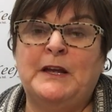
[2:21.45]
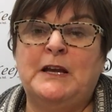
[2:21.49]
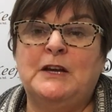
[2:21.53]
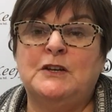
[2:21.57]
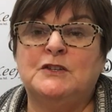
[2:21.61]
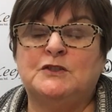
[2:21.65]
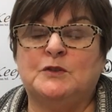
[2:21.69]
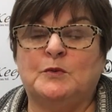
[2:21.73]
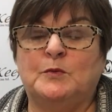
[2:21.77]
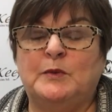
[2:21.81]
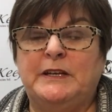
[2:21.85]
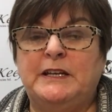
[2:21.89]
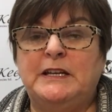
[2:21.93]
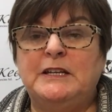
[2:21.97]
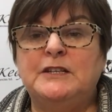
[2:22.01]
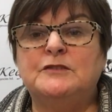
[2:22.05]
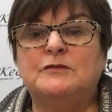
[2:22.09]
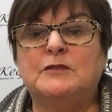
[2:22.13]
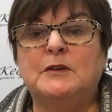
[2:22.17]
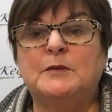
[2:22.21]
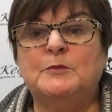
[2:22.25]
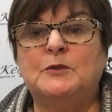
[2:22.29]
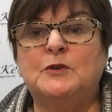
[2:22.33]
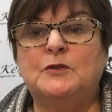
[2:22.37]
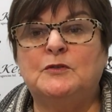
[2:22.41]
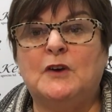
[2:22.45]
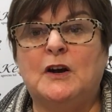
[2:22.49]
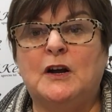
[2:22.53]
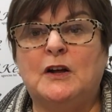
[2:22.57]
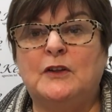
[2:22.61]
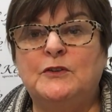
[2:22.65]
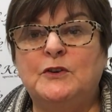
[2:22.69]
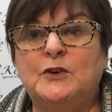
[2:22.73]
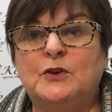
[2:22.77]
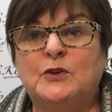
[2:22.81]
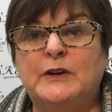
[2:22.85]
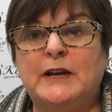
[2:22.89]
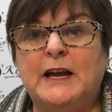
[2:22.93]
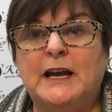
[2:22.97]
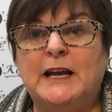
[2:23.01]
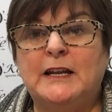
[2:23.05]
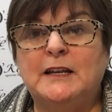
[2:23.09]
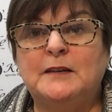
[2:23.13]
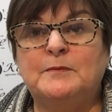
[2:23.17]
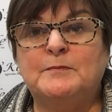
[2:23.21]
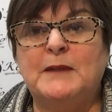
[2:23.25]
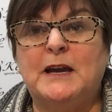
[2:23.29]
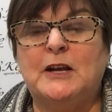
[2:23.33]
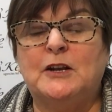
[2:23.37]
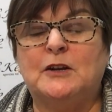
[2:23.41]
So we need to remove all the
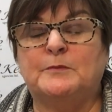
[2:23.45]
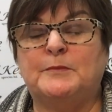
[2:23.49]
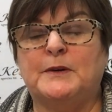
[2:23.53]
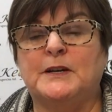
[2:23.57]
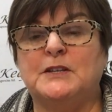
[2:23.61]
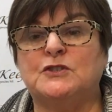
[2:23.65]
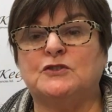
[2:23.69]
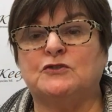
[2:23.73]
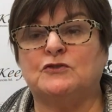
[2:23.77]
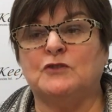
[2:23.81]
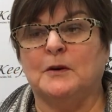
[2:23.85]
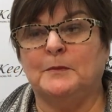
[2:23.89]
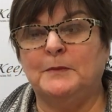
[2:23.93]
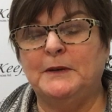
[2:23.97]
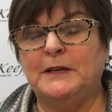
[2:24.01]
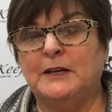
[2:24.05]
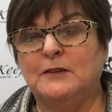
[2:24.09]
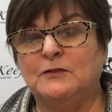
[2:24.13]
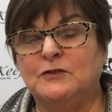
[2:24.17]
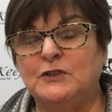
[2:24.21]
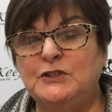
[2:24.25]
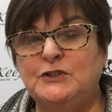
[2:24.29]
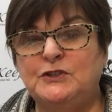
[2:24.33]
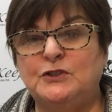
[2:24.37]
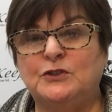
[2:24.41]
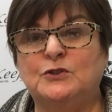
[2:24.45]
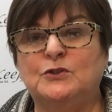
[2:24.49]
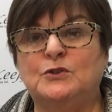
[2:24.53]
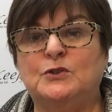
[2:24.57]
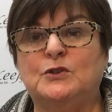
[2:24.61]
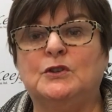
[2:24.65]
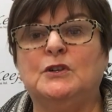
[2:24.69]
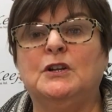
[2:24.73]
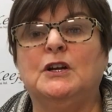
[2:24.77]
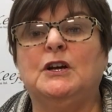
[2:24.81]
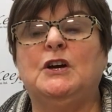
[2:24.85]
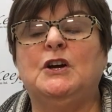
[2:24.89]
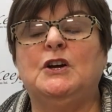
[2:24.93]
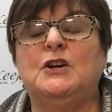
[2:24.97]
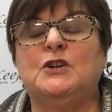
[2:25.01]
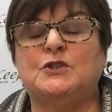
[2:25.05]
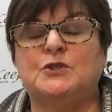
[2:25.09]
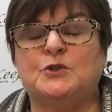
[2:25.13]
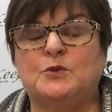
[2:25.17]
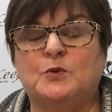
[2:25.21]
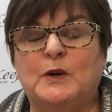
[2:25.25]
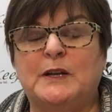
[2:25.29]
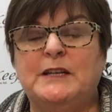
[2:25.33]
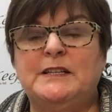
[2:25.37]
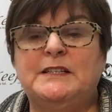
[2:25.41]
organic matter by scrubbing every tool,
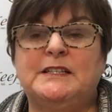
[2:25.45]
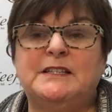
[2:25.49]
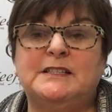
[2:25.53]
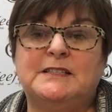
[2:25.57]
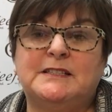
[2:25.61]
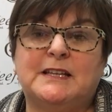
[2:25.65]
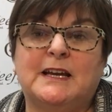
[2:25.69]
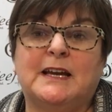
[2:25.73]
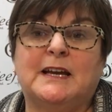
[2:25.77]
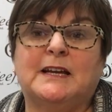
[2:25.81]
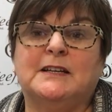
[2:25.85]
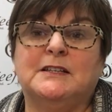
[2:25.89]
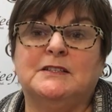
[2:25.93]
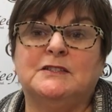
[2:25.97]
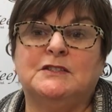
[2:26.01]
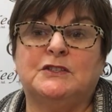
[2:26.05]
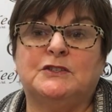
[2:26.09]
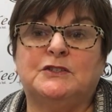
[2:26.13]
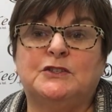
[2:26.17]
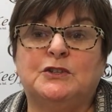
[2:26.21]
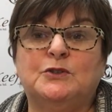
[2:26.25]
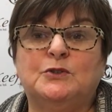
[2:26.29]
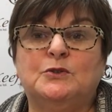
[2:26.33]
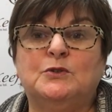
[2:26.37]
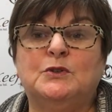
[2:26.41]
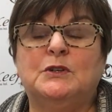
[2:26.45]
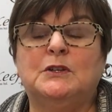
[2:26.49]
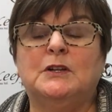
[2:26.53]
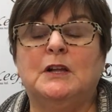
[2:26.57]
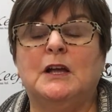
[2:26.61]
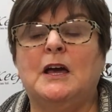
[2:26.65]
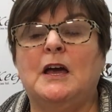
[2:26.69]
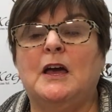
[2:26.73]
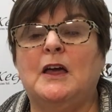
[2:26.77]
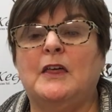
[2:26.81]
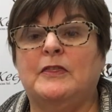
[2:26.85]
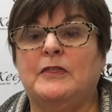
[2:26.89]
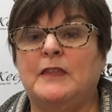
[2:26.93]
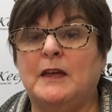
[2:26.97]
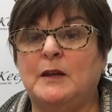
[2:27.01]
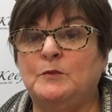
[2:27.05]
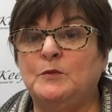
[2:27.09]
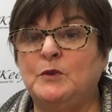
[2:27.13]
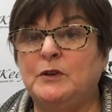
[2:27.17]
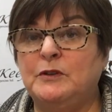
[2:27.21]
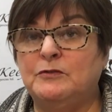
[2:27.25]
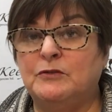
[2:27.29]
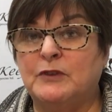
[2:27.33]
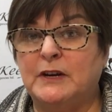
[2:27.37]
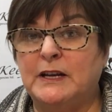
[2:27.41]
20 seconds a tool. Then
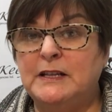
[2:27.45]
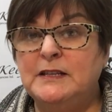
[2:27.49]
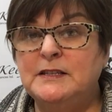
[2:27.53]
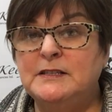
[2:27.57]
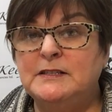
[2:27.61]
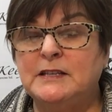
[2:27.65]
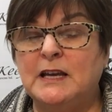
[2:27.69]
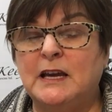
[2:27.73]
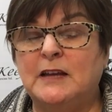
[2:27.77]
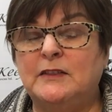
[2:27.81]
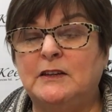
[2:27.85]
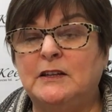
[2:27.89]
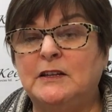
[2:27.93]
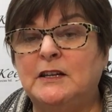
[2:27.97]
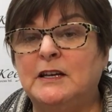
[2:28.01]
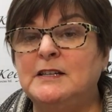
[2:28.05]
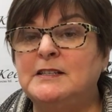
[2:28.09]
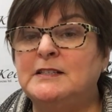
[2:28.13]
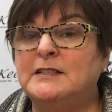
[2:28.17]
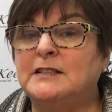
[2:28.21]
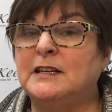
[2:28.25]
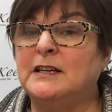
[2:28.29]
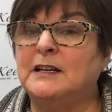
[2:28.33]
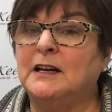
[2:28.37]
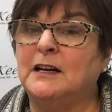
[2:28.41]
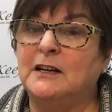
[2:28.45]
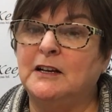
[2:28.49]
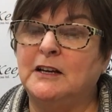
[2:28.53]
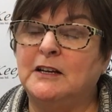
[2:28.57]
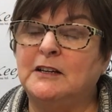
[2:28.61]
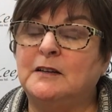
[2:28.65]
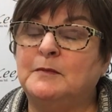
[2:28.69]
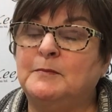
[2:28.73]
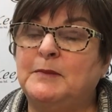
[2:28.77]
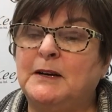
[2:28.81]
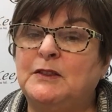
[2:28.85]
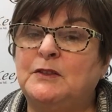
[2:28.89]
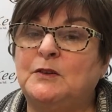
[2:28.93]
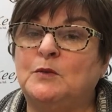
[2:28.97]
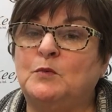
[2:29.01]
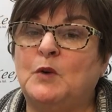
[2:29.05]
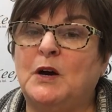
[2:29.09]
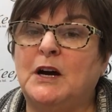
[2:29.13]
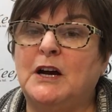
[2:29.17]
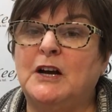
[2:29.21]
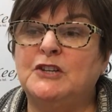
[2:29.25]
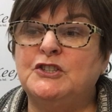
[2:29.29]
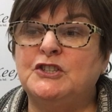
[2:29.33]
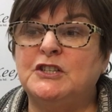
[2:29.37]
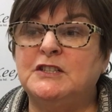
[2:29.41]
we rinse, and the nice thing I like about the
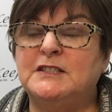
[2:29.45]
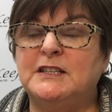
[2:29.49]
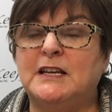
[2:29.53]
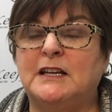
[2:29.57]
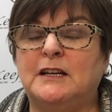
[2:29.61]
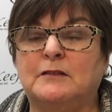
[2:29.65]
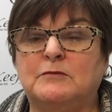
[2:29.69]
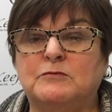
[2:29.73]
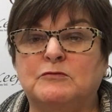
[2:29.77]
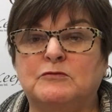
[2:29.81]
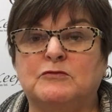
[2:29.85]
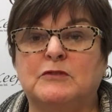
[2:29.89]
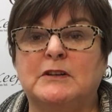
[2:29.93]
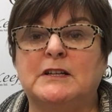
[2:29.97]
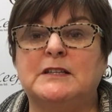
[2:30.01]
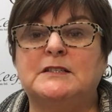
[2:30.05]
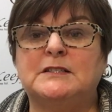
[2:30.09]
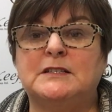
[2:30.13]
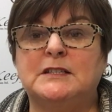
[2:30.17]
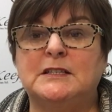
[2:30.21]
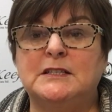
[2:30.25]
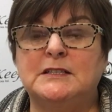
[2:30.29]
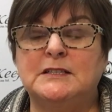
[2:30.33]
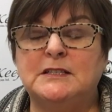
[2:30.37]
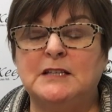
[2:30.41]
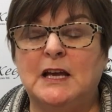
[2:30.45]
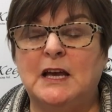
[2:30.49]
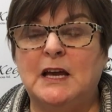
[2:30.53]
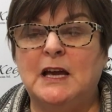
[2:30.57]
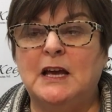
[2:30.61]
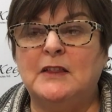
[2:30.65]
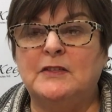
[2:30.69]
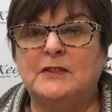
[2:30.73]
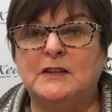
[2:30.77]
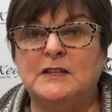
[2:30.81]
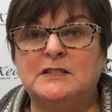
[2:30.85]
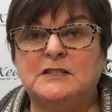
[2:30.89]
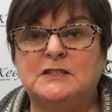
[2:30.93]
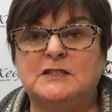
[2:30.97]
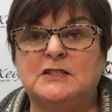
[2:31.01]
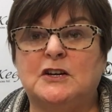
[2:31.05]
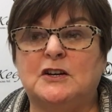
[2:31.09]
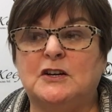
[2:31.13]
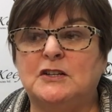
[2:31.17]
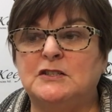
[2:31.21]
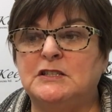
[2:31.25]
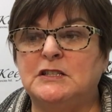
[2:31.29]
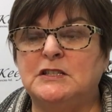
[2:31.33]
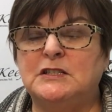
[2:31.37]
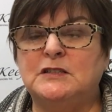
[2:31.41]
wash is that it rinses the
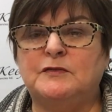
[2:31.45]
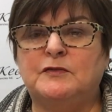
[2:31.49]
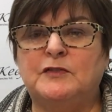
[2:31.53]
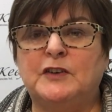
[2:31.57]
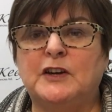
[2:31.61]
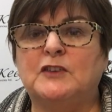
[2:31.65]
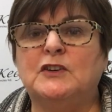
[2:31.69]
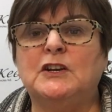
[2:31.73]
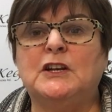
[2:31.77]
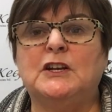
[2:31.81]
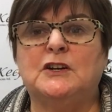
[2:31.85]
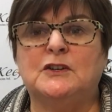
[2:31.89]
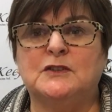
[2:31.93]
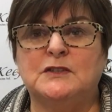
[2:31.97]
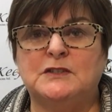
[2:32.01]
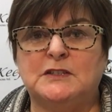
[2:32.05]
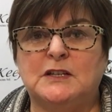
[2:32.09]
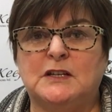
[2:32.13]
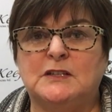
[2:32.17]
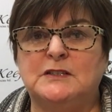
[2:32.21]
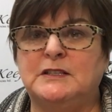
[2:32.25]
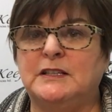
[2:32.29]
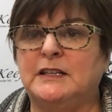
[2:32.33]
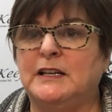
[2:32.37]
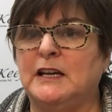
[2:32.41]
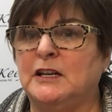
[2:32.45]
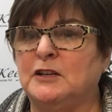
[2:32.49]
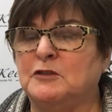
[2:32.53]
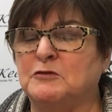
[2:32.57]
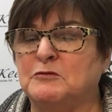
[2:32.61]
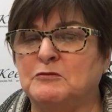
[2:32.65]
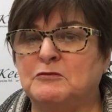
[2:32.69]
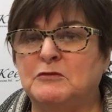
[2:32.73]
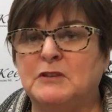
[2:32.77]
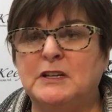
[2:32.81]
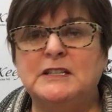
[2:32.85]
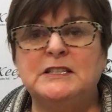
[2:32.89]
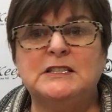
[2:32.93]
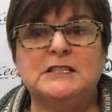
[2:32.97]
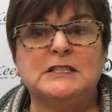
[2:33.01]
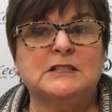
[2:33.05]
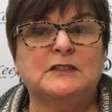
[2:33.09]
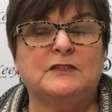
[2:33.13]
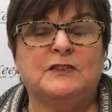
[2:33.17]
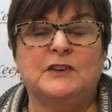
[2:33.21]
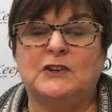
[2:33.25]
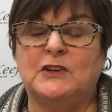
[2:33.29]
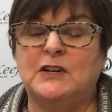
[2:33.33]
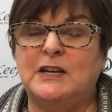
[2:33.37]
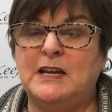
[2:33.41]
suds. It's very low sudsing and it rinses
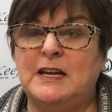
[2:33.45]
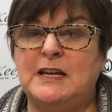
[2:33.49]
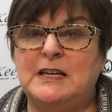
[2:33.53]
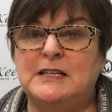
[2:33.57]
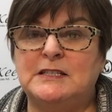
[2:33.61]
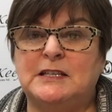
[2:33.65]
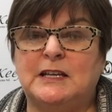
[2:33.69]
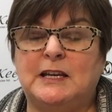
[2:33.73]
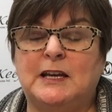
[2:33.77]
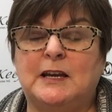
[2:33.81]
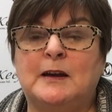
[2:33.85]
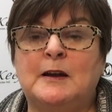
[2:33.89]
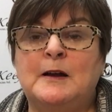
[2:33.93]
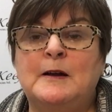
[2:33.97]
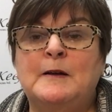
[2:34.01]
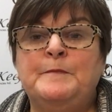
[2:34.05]
very easy.